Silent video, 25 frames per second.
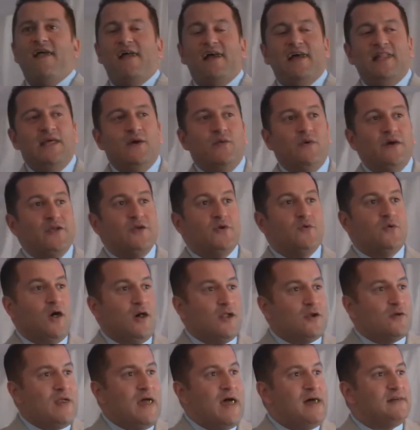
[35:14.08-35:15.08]
And then when you're
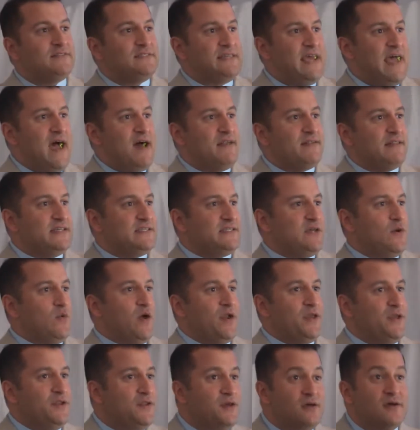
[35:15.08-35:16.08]
rolling around town, they say,
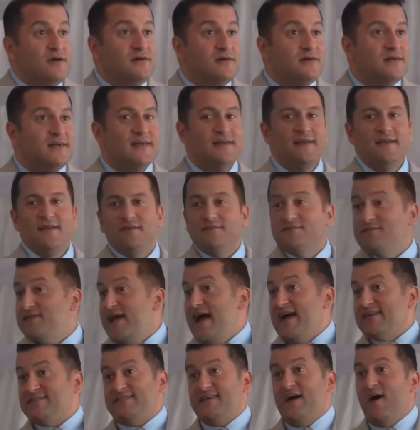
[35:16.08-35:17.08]
what do you do? Say,
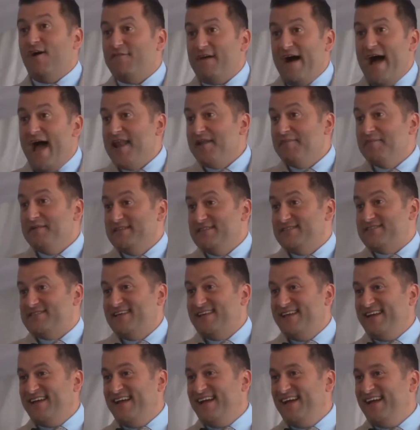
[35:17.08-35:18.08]
I sell vitamins.
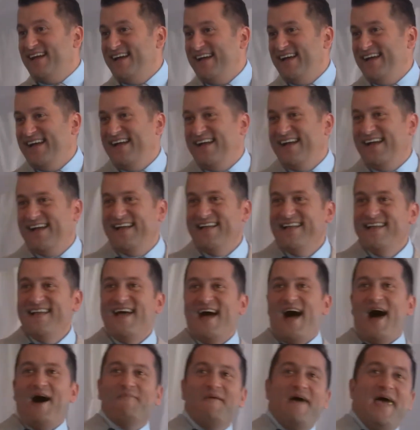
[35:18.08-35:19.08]

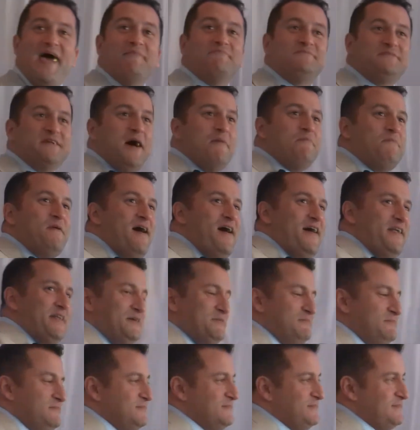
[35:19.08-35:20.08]
I'm amped up on
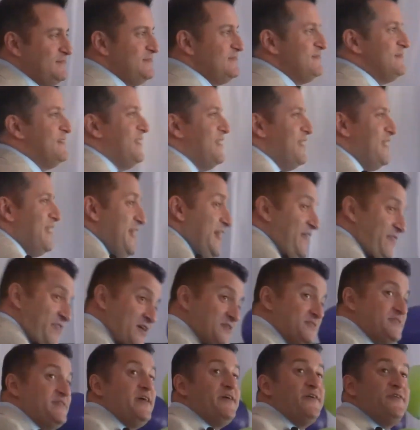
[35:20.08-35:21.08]
them. And
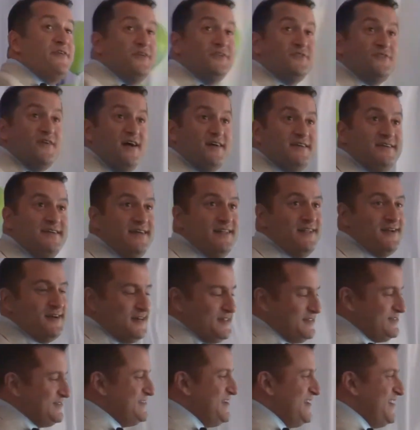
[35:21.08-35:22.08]
they'll say, you're a drug dealer.